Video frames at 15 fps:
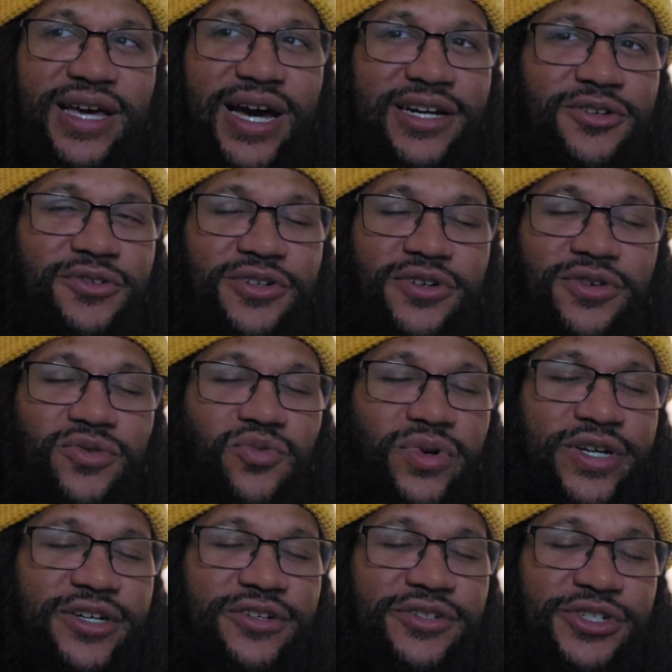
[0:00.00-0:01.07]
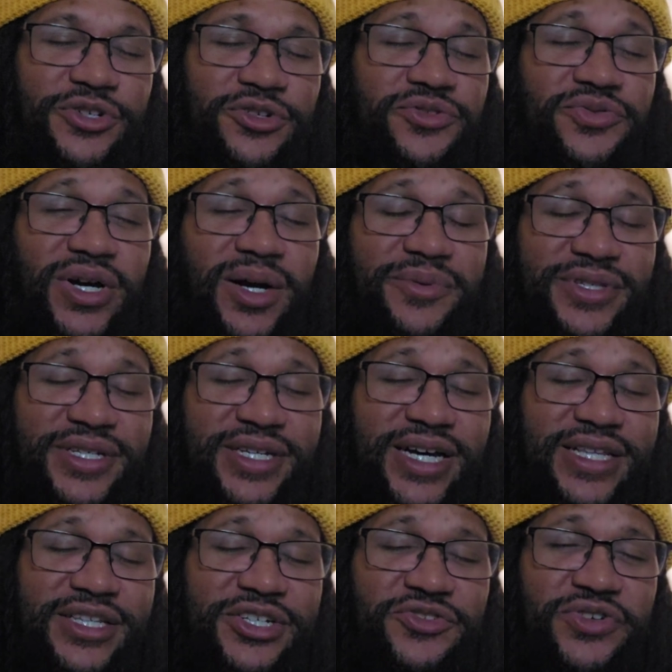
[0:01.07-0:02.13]
don't know where Juice Robinson
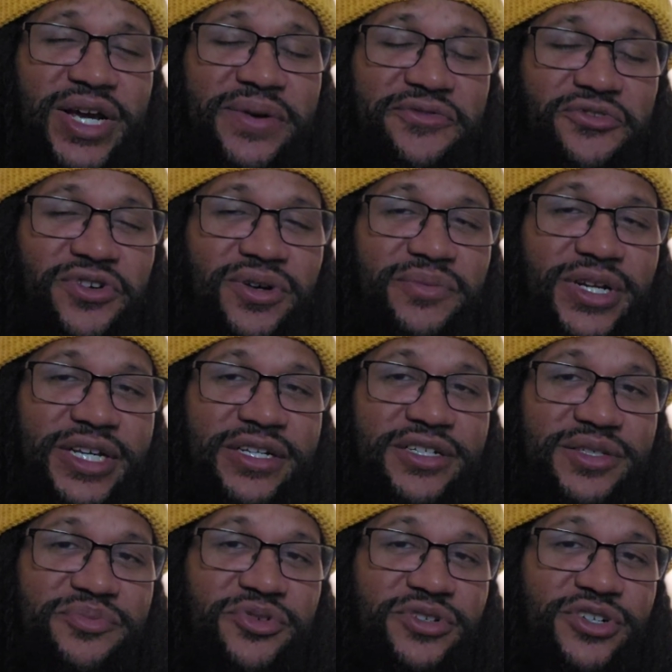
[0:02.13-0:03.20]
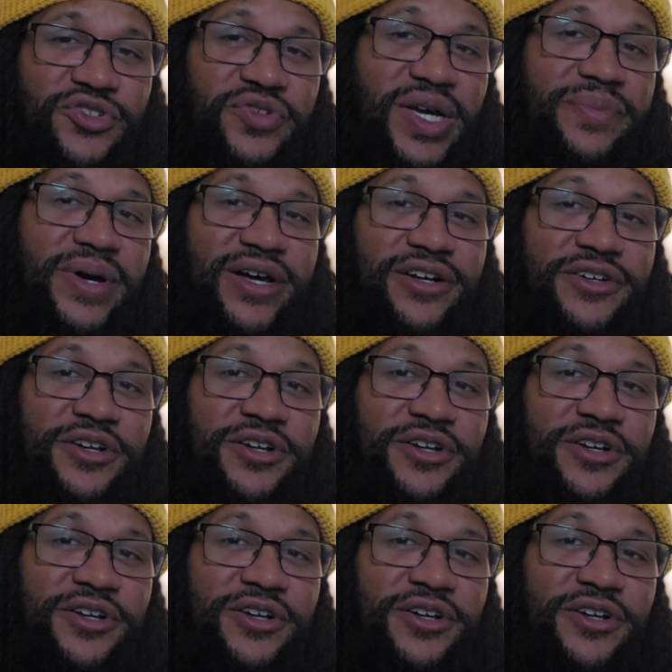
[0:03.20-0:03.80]
got the strap from, but he just put a strap out of